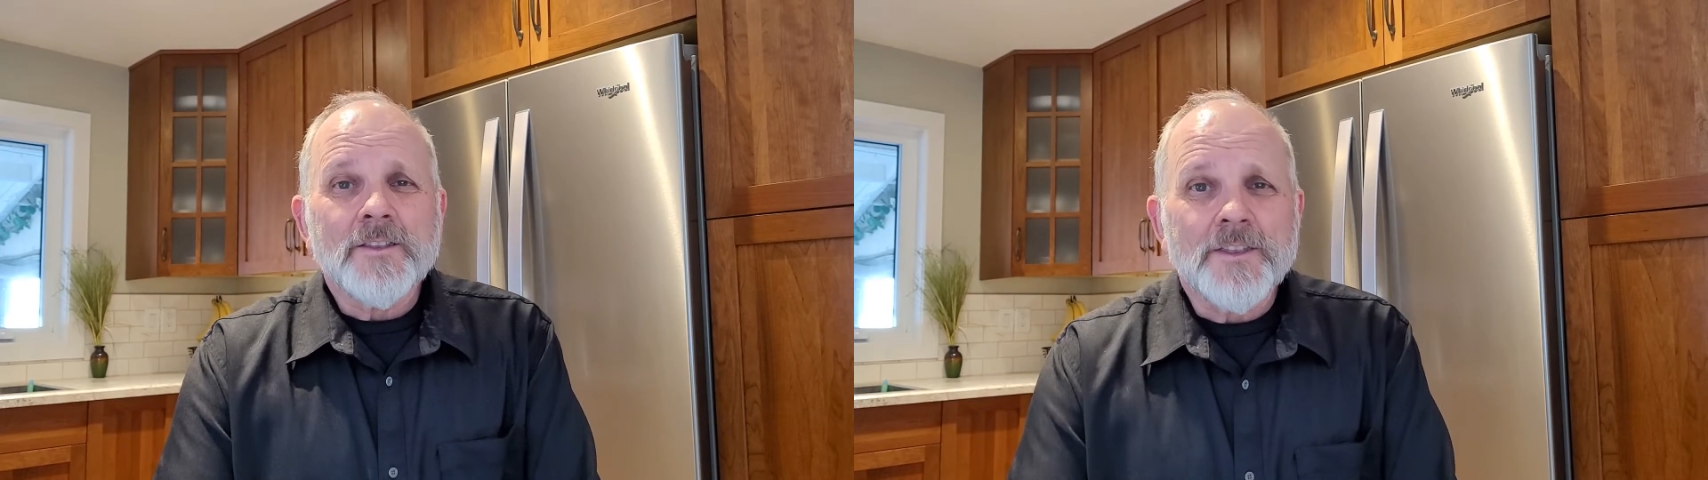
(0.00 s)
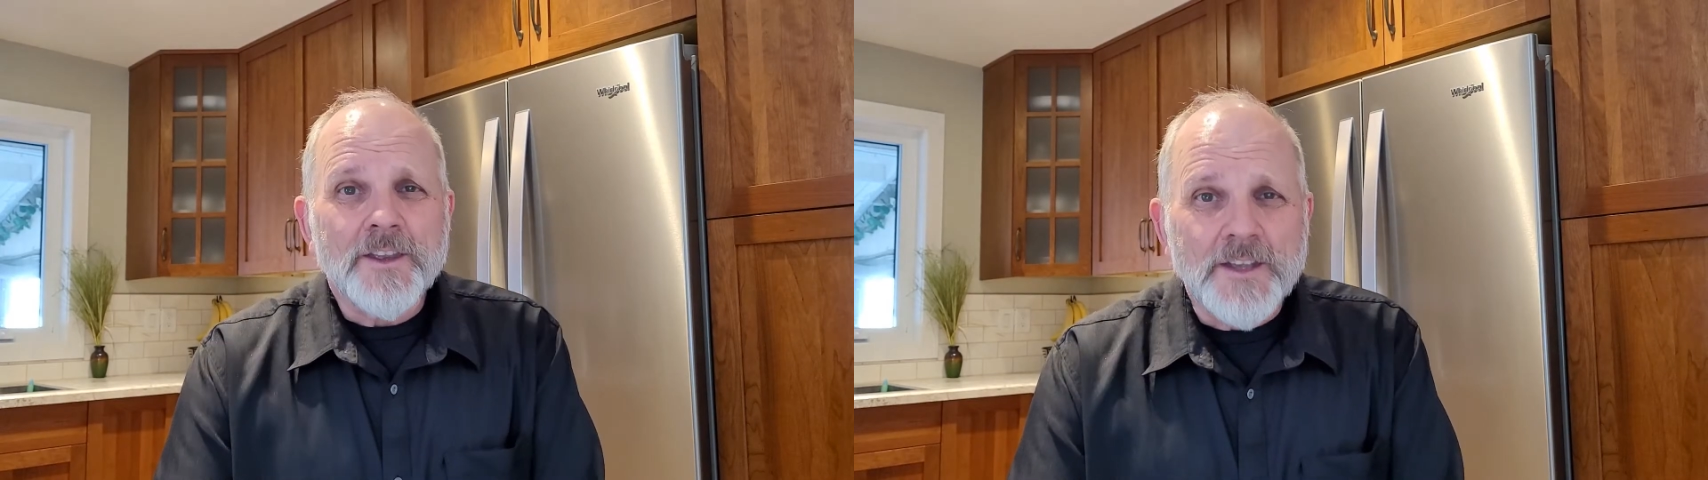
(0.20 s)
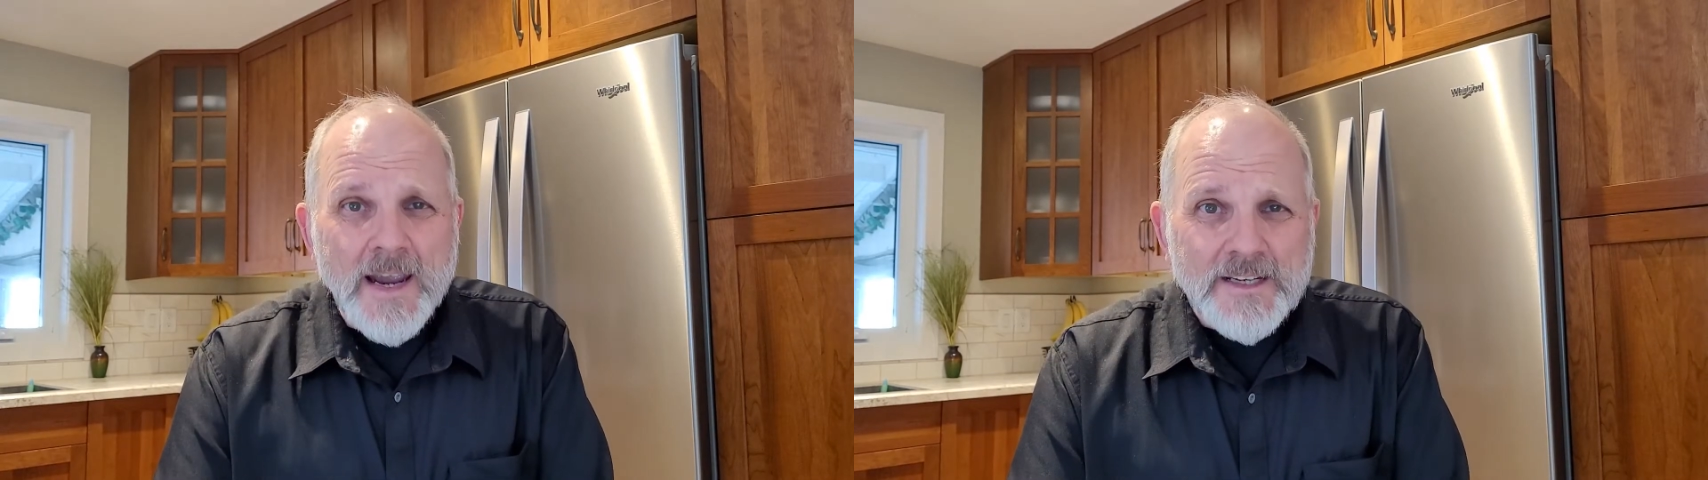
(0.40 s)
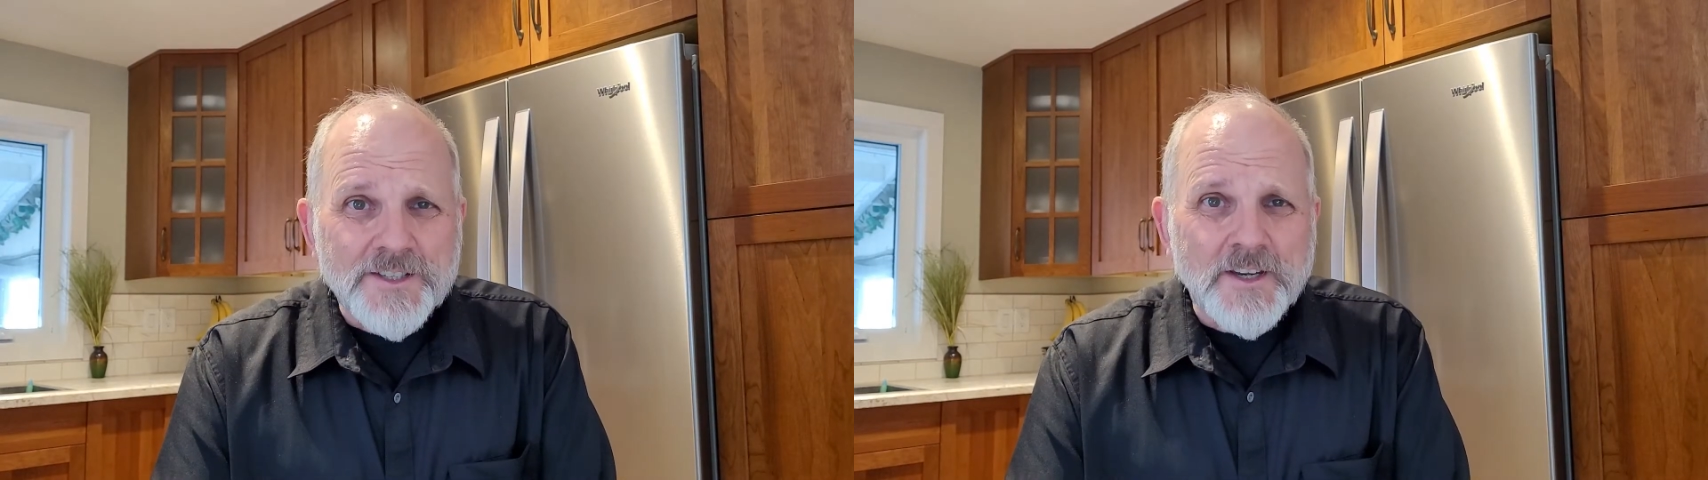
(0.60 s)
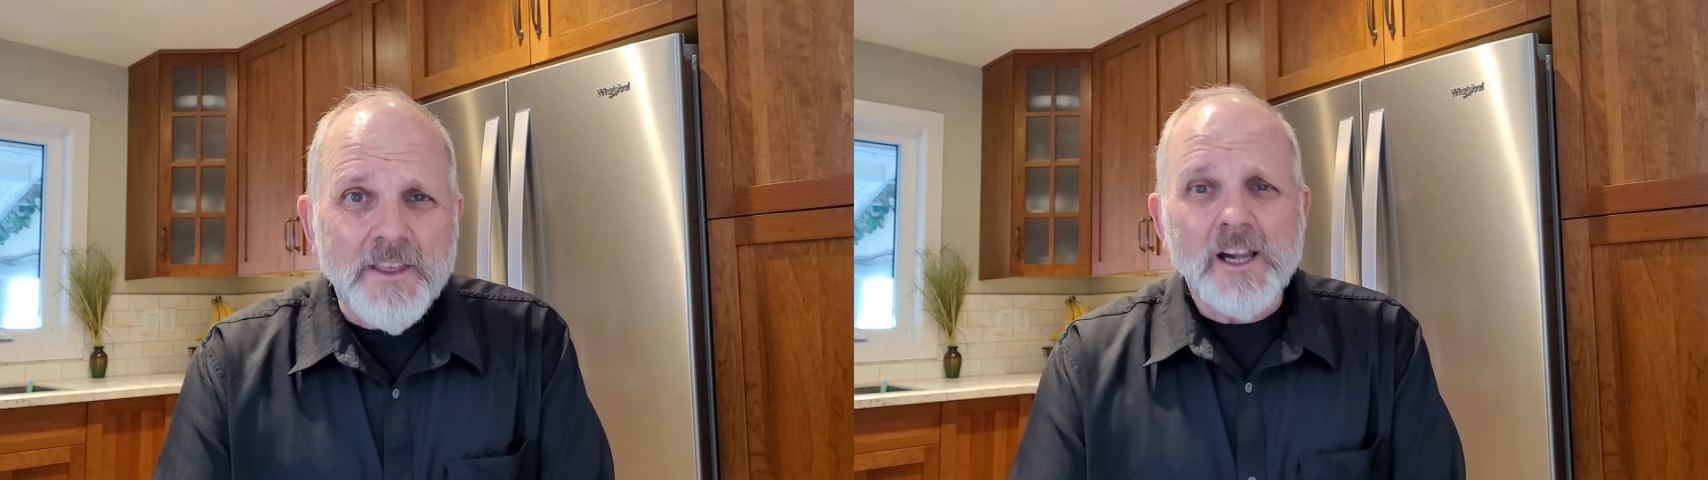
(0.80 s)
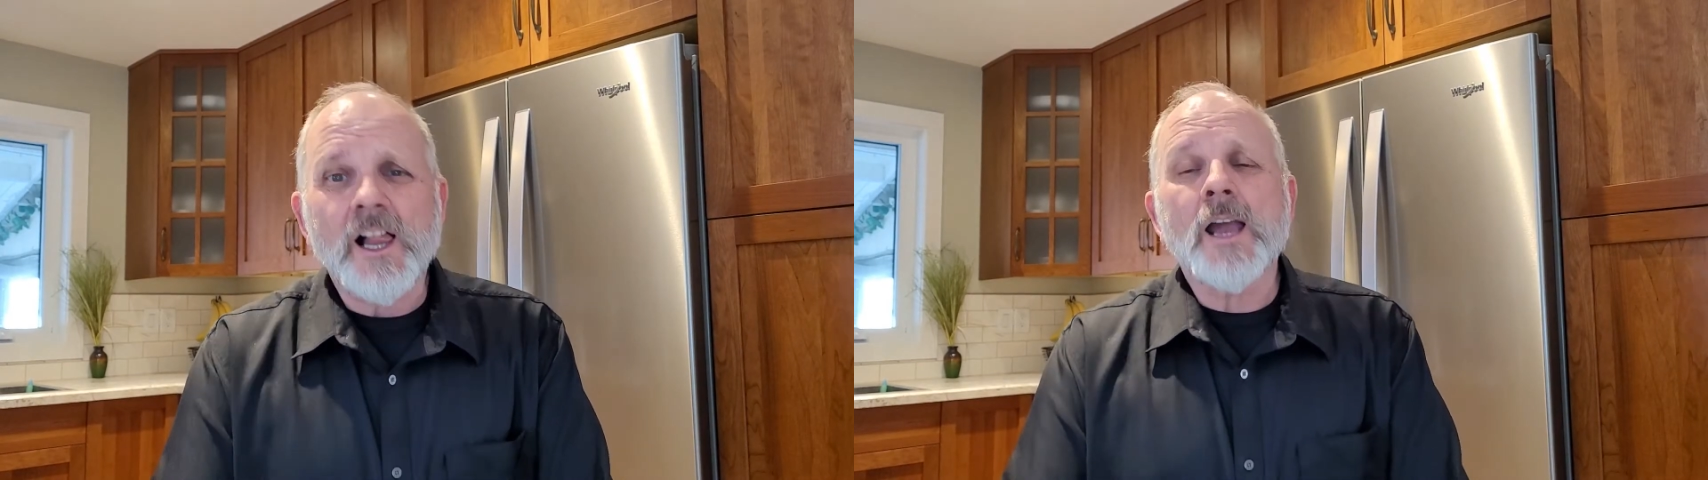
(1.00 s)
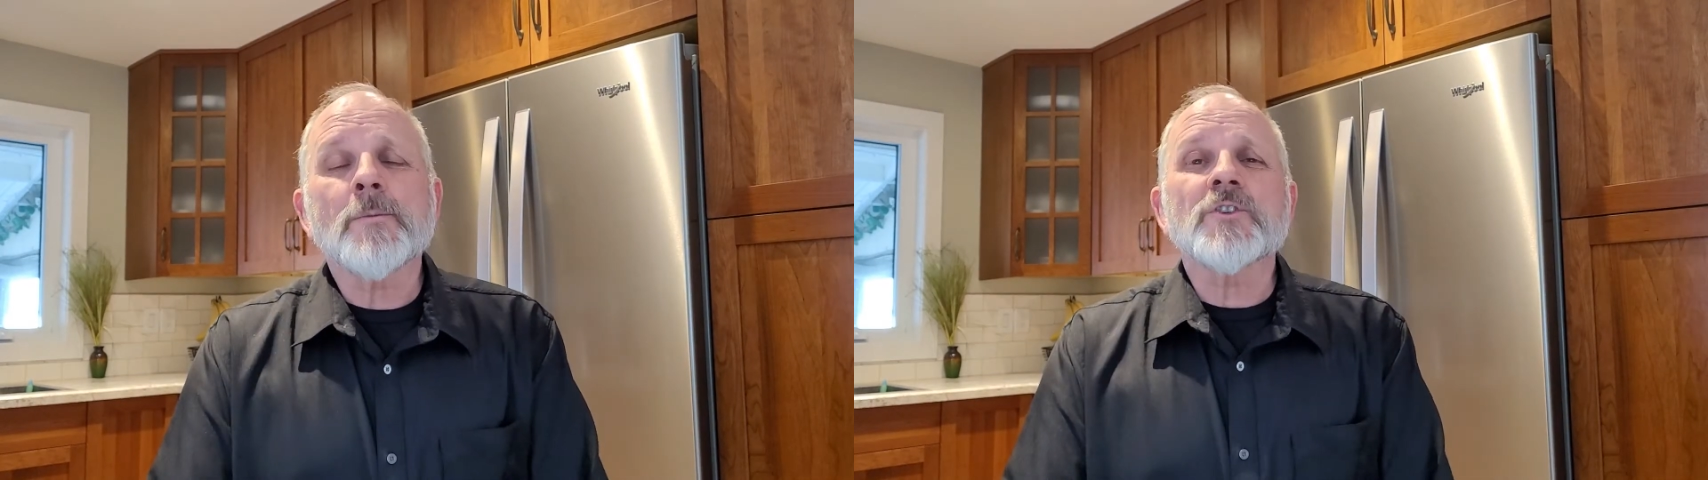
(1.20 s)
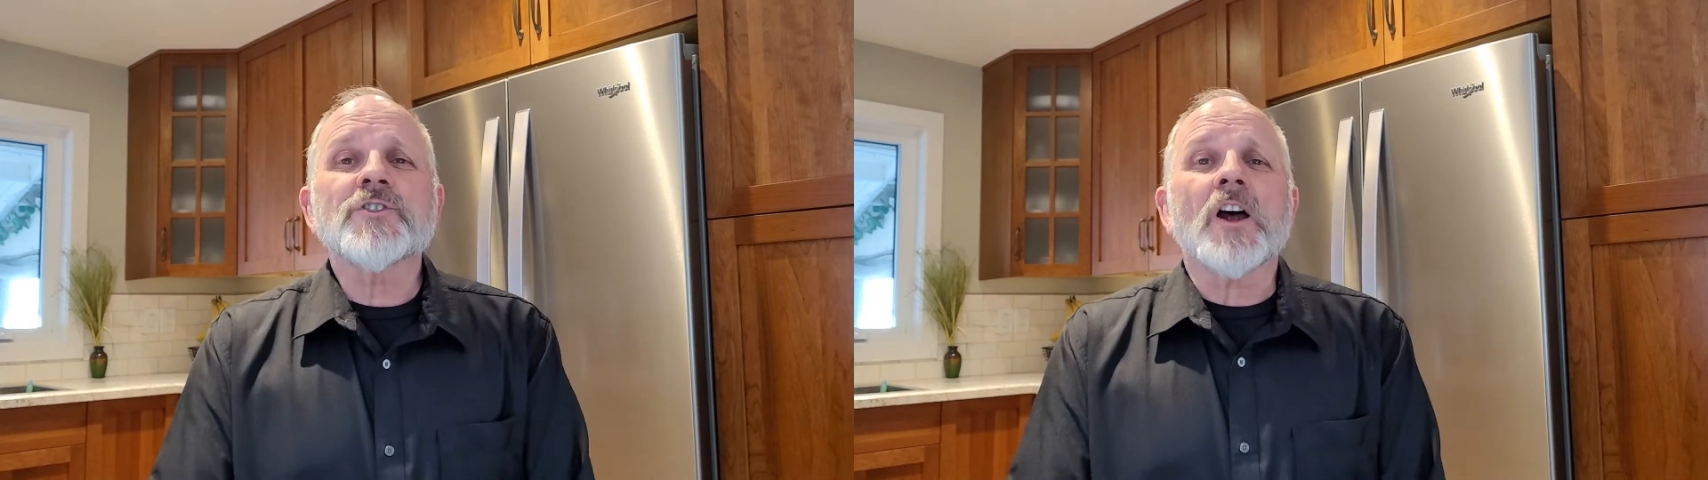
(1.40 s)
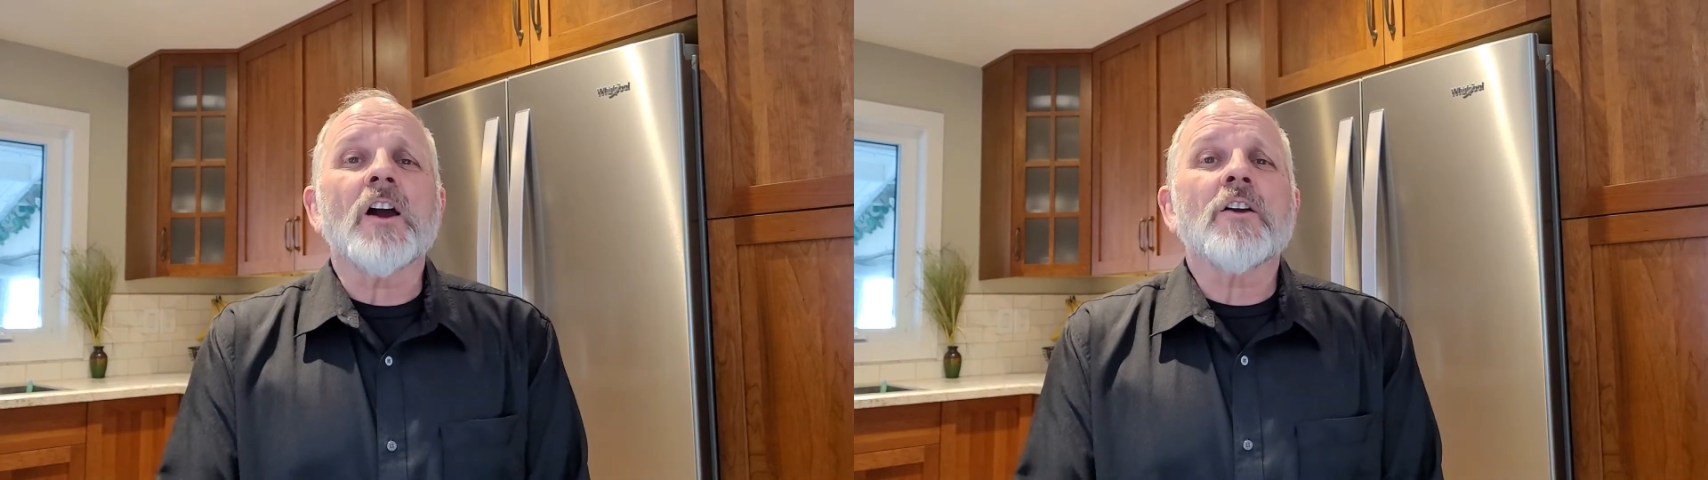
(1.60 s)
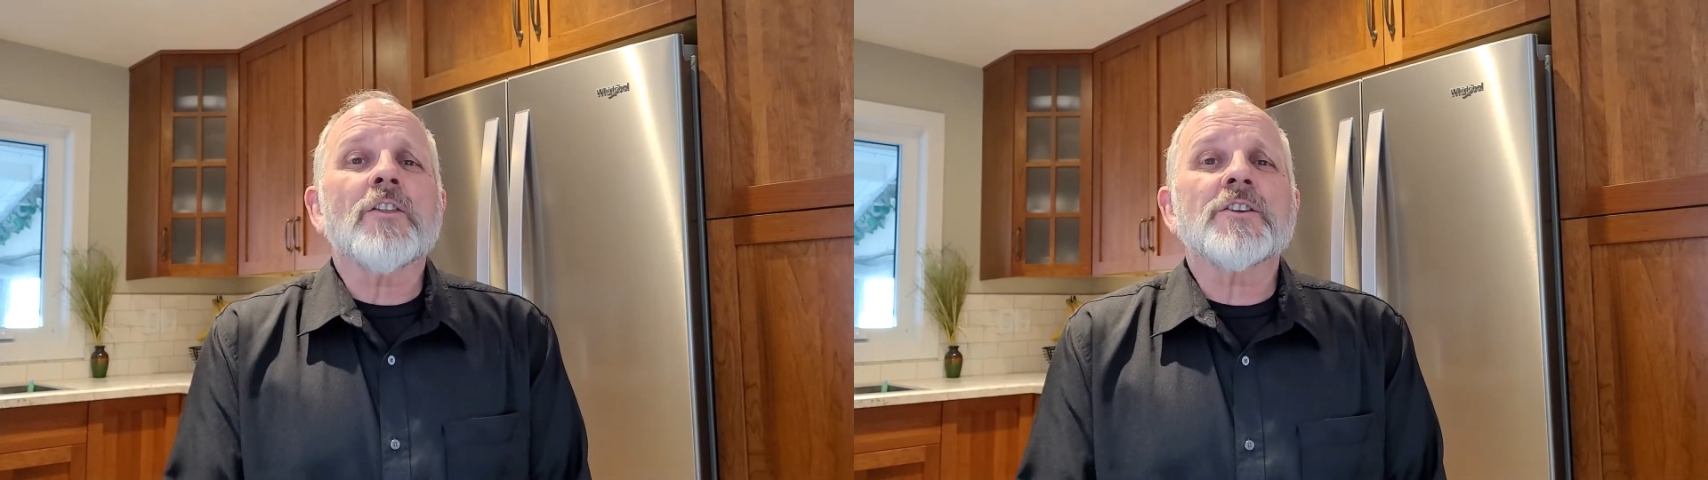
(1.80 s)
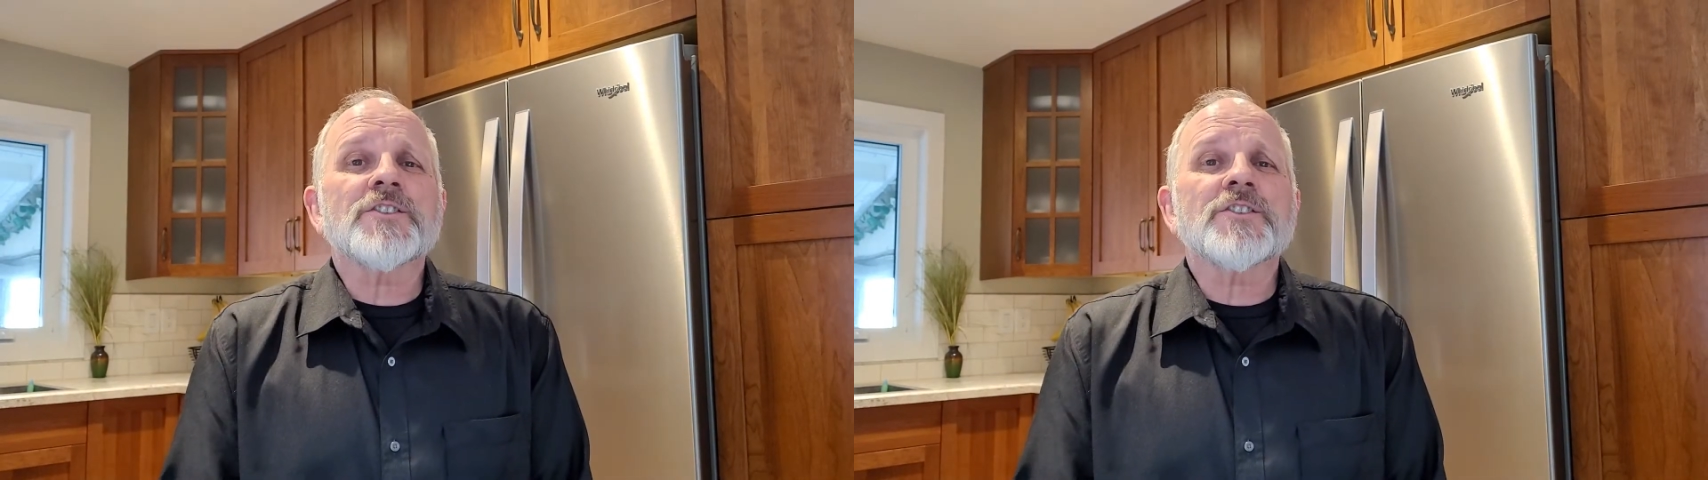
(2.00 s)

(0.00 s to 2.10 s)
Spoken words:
The next to the climbers are the